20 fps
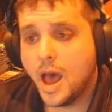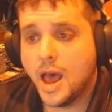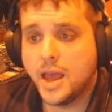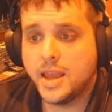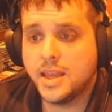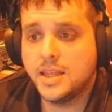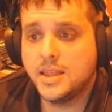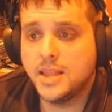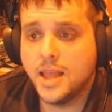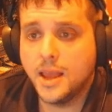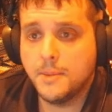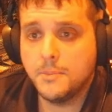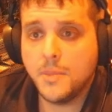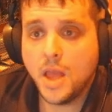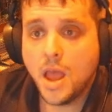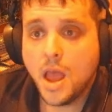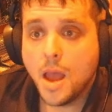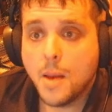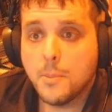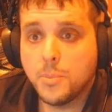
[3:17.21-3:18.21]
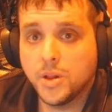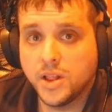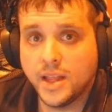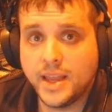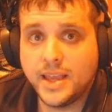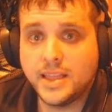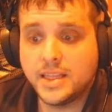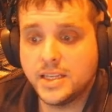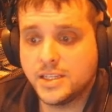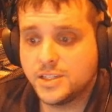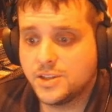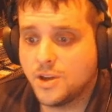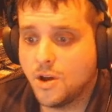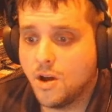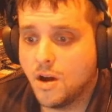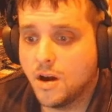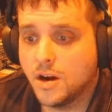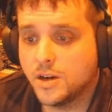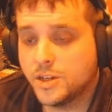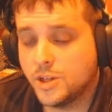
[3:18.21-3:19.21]
in them, play this
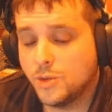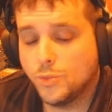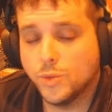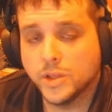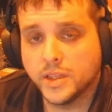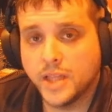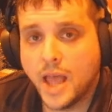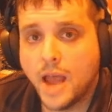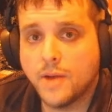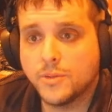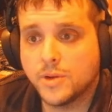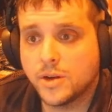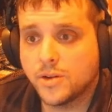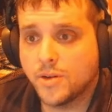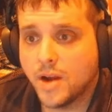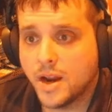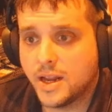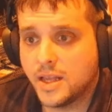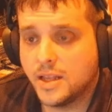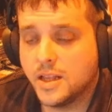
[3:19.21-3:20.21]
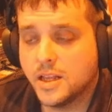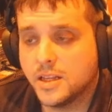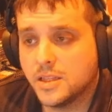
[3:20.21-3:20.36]
card. You will not regret it.